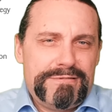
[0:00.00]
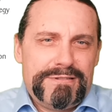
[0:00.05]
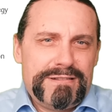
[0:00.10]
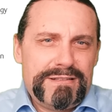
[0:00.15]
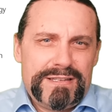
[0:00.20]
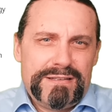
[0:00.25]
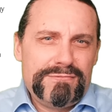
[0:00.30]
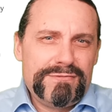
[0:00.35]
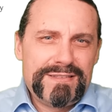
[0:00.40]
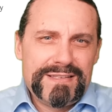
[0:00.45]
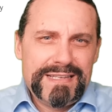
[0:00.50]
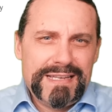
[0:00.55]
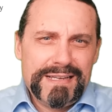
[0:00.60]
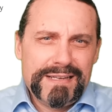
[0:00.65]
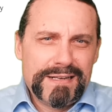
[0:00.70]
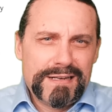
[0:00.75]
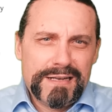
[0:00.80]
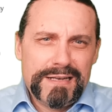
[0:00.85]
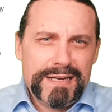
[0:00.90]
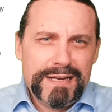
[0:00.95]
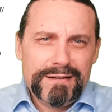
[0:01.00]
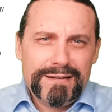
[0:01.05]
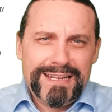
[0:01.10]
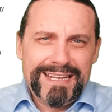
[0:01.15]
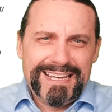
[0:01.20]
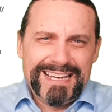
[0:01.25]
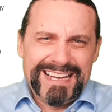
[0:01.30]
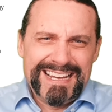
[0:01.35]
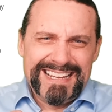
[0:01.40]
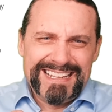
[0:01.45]
you see
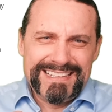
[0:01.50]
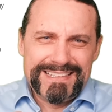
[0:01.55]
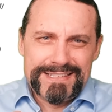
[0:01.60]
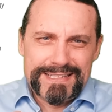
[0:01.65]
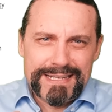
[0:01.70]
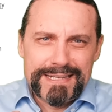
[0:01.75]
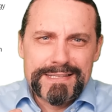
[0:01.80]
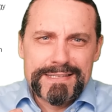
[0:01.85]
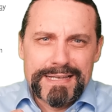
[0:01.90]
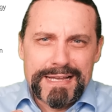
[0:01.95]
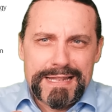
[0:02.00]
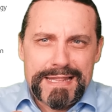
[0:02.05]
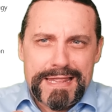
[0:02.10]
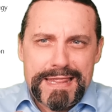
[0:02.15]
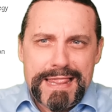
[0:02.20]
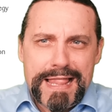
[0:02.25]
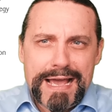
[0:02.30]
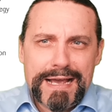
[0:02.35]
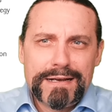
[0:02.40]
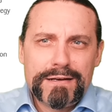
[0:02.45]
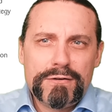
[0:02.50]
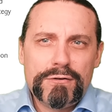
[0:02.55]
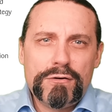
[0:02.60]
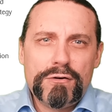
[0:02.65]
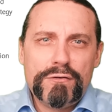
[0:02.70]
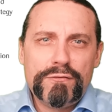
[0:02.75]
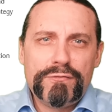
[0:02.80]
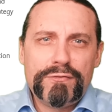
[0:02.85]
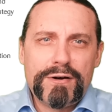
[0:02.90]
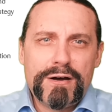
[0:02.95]
clearly, it's a lack
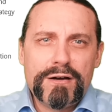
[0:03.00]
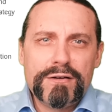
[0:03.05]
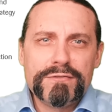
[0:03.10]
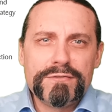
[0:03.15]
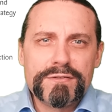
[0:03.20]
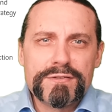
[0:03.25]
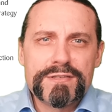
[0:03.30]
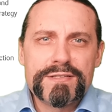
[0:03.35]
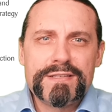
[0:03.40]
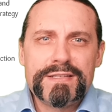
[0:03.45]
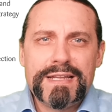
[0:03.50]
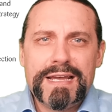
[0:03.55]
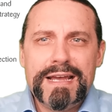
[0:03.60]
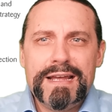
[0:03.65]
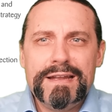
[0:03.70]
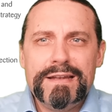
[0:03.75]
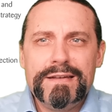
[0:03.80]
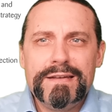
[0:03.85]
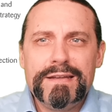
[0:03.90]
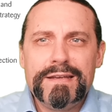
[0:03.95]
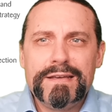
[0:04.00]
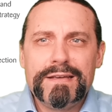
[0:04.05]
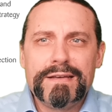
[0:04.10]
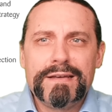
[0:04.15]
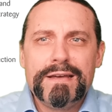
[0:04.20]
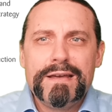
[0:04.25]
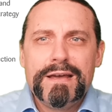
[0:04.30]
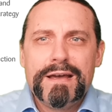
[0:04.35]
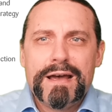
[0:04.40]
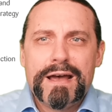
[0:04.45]
of
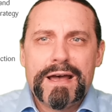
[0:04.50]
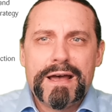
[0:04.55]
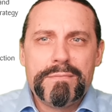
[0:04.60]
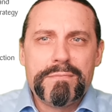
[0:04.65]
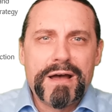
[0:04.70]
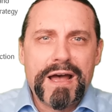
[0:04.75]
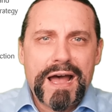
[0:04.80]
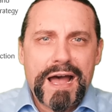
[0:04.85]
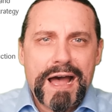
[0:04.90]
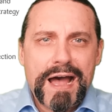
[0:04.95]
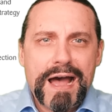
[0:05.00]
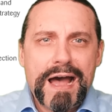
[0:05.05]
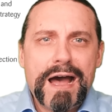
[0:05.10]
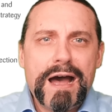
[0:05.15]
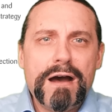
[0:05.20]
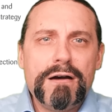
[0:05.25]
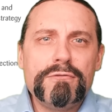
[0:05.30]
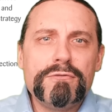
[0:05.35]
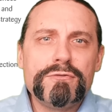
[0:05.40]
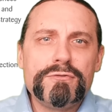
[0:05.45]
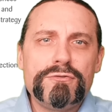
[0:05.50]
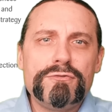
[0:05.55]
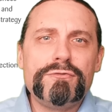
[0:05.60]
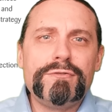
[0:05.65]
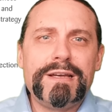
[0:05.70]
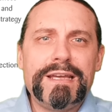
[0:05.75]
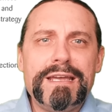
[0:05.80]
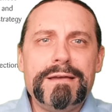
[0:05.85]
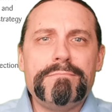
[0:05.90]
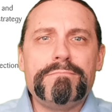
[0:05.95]
understanding how
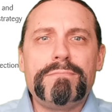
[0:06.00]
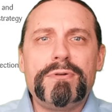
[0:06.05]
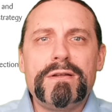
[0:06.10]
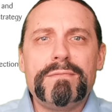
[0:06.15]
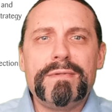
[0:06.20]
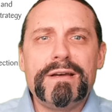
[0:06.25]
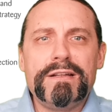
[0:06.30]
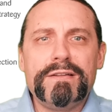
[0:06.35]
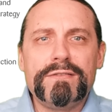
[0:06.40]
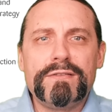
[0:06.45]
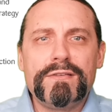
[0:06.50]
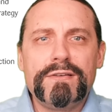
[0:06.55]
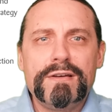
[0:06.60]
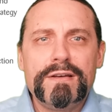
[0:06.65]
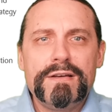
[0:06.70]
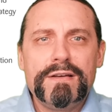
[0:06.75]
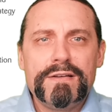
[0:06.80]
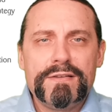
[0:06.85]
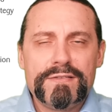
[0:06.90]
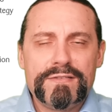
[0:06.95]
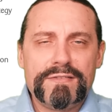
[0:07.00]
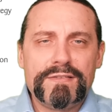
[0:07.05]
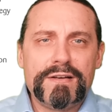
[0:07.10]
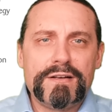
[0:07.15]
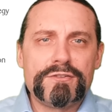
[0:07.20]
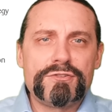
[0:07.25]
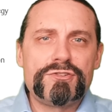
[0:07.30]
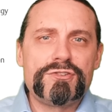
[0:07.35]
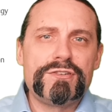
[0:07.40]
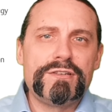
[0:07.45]
to implement
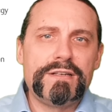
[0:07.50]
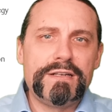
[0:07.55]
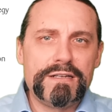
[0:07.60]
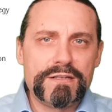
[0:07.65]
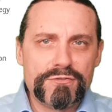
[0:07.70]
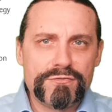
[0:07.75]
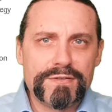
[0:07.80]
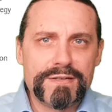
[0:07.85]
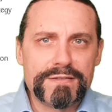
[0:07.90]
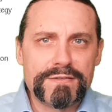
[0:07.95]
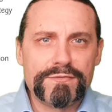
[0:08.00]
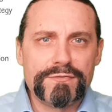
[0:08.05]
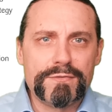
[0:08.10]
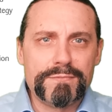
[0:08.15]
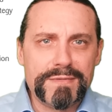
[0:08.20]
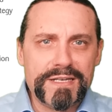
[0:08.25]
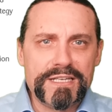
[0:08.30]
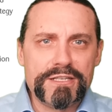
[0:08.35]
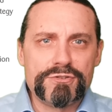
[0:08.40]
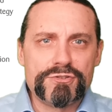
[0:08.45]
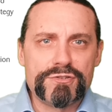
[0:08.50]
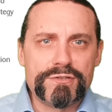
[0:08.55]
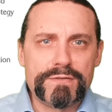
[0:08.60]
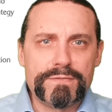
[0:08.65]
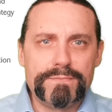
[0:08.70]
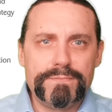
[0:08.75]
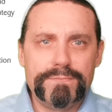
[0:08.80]
such a transformation.